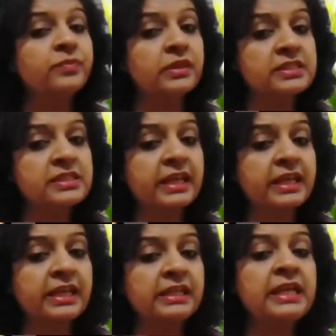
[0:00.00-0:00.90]
The
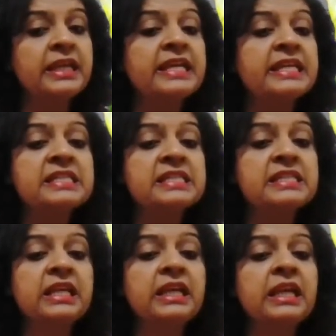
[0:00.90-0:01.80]
second is
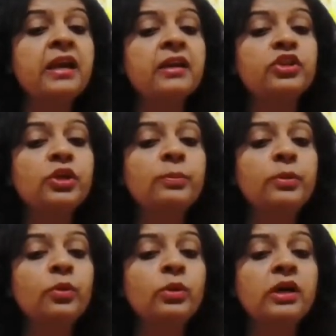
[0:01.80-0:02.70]
the
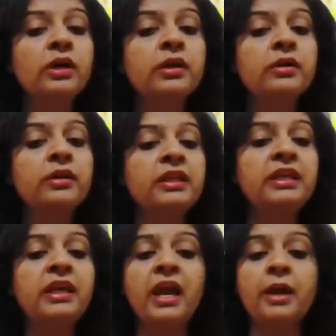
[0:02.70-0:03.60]
tubular
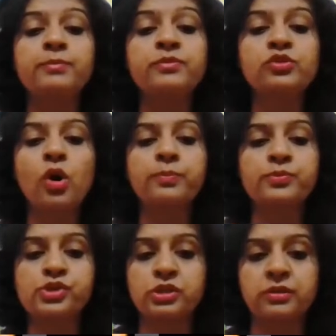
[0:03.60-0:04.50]

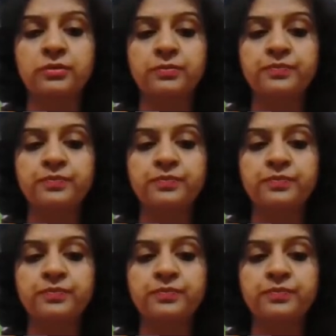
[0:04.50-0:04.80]
reabsorption.